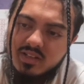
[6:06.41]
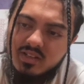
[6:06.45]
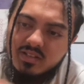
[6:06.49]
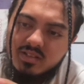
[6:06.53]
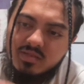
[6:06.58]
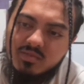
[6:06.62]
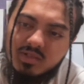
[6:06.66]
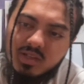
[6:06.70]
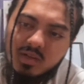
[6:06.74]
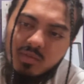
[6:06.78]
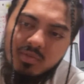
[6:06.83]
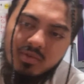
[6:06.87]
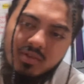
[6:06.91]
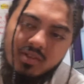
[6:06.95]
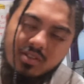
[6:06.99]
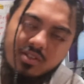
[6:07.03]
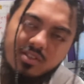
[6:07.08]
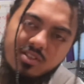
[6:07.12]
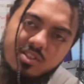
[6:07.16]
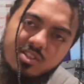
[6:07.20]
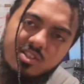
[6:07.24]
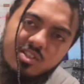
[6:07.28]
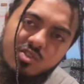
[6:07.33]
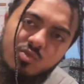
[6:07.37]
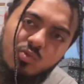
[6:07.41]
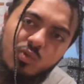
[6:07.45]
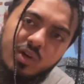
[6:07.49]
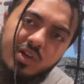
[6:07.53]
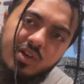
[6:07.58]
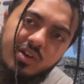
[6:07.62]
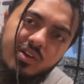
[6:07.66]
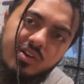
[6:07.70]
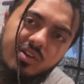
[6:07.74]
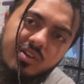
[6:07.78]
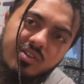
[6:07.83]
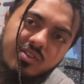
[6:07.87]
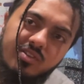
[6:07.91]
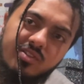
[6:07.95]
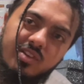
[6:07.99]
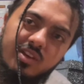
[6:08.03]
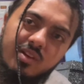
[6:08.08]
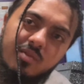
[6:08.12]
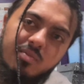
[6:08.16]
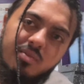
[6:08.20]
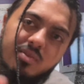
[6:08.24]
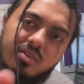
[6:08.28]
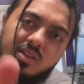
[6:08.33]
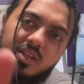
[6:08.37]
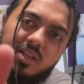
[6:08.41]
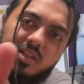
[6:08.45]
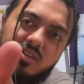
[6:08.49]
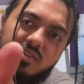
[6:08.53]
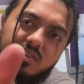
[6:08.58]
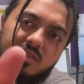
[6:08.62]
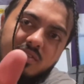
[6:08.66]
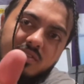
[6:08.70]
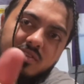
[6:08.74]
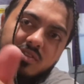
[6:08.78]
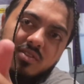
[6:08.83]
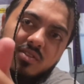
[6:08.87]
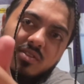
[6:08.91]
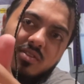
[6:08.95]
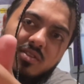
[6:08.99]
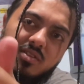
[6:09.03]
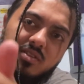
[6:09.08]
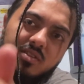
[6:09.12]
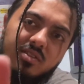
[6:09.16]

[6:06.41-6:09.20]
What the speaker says: some type of sweater type of laces,